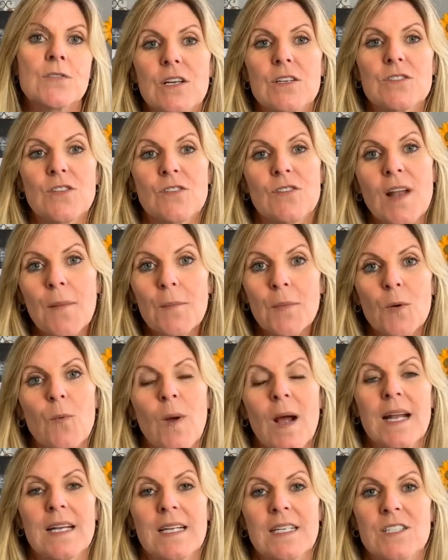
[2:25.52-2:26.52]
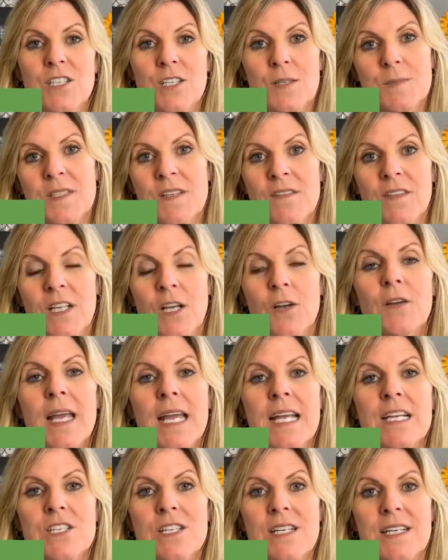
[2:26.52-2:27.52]
So number one in terms of a
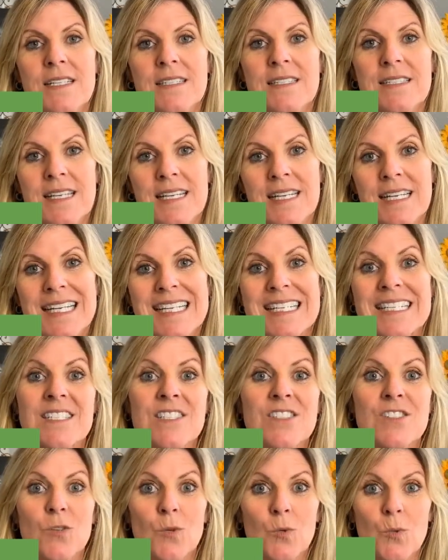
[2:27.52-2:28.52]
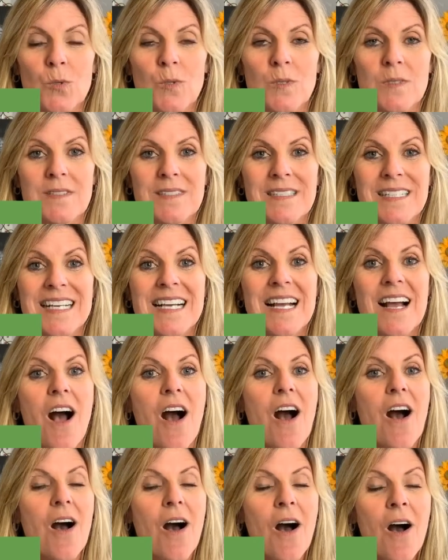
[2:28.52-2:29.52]
location in a city is schools.
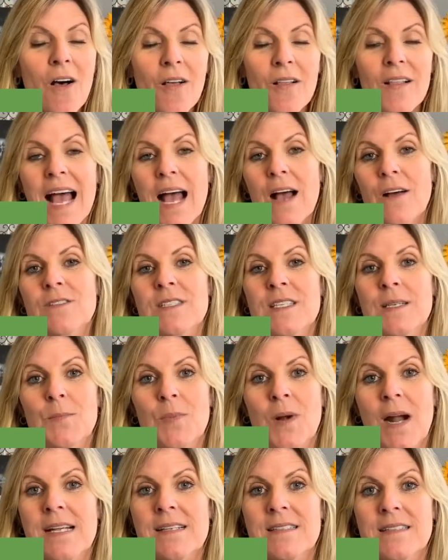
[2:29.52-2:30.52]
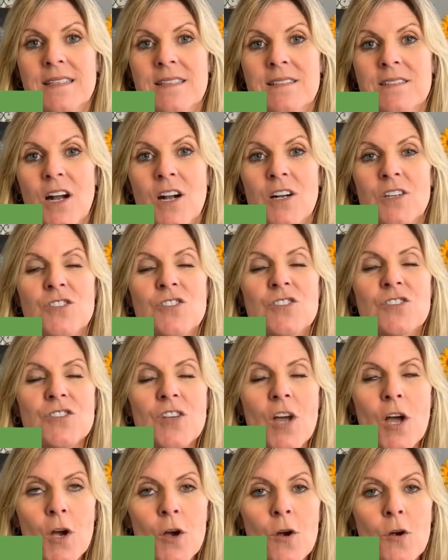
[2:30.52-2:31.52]
All housing prices are
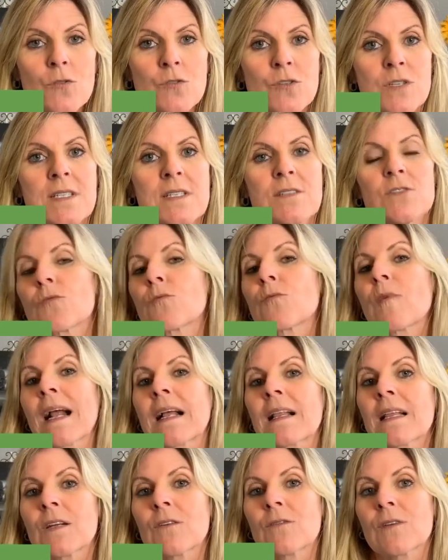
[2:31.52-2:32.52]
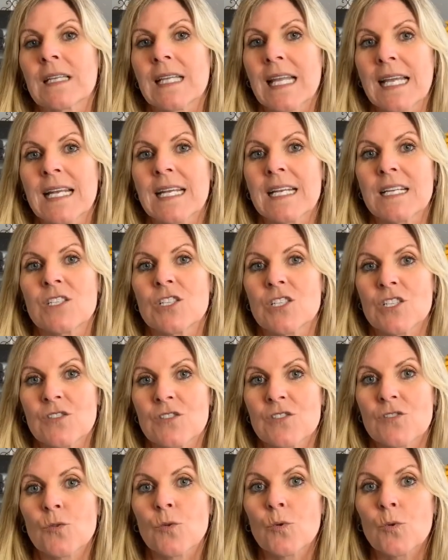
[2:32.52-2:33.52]
so directly related to
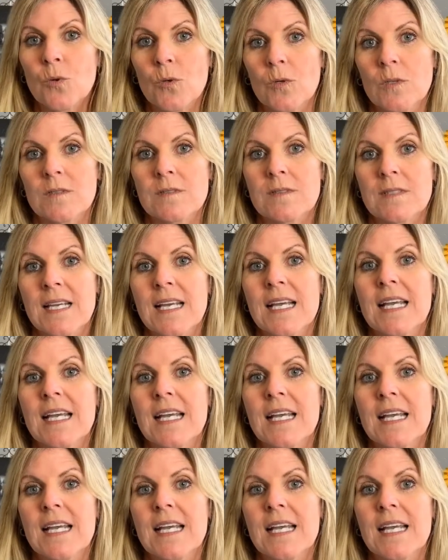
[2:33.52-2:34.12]
schools